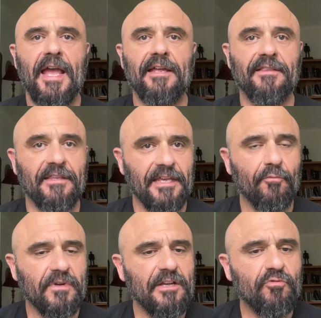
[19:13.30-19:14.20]
And it,
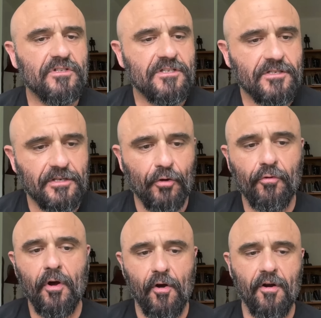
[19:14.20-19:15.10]
it was
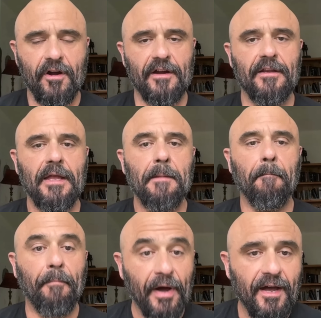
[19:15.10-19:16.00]
so hard,
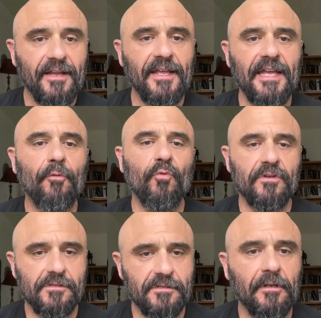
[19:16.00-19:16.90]
but it
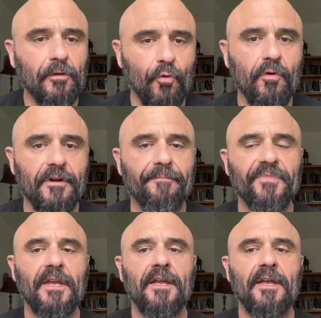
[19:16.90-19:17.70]
was the Lord.